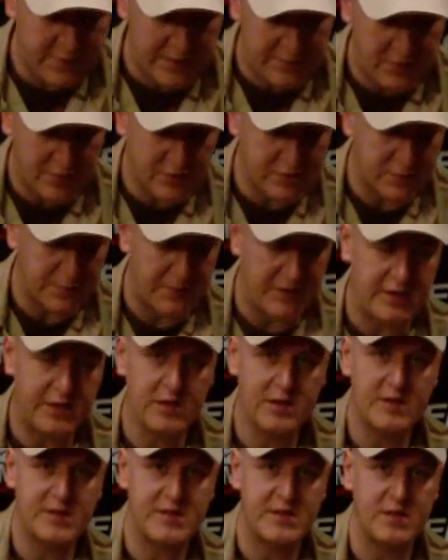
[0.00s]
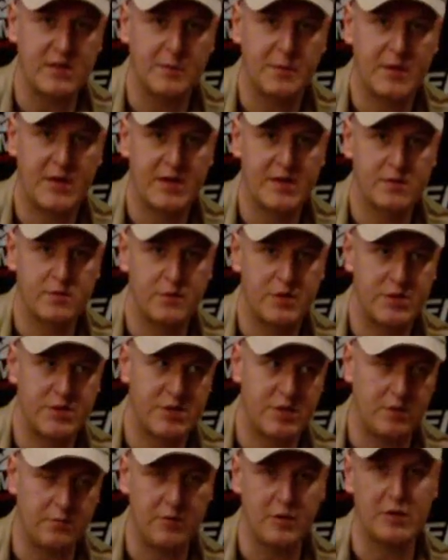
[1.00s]
you've ever used a P90 in the past,
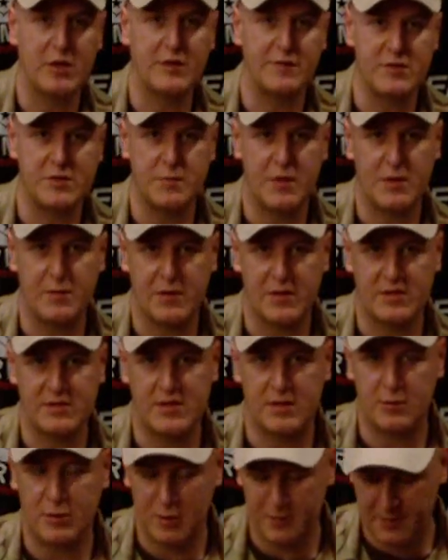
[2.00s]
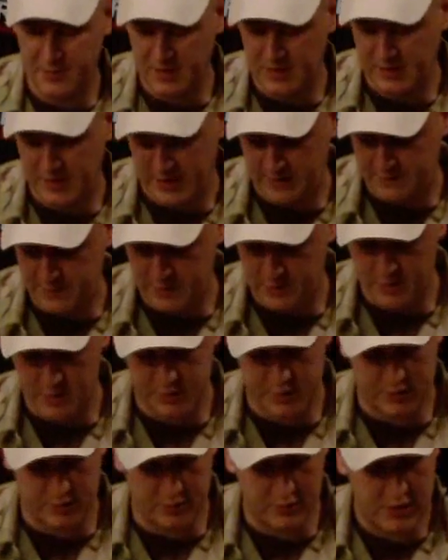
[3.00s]
which in real life is made by the same company, FN
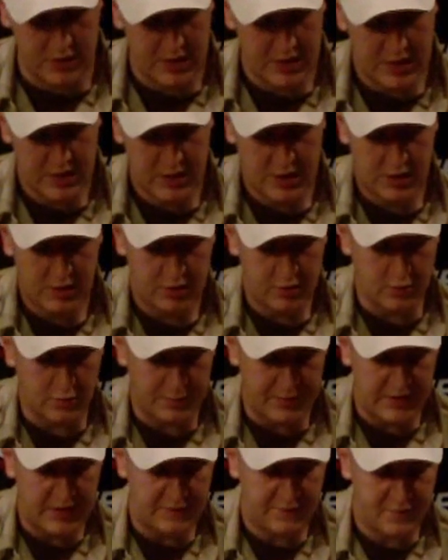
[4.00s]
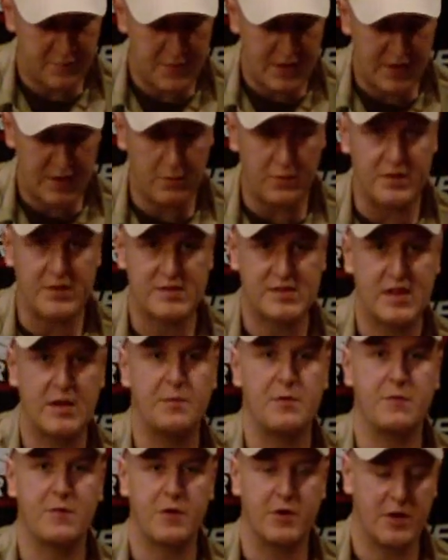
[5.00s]
Herstal, you'll be familiar with the
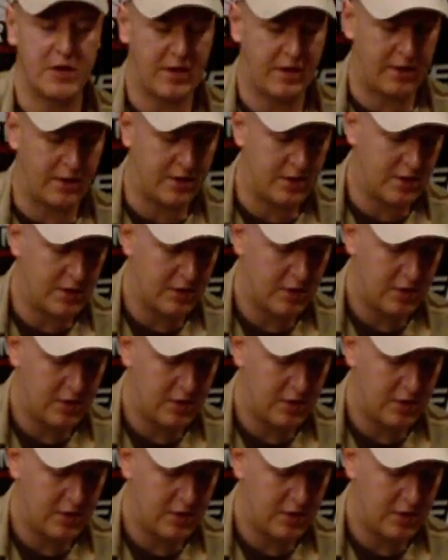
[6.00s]
setup you've got here.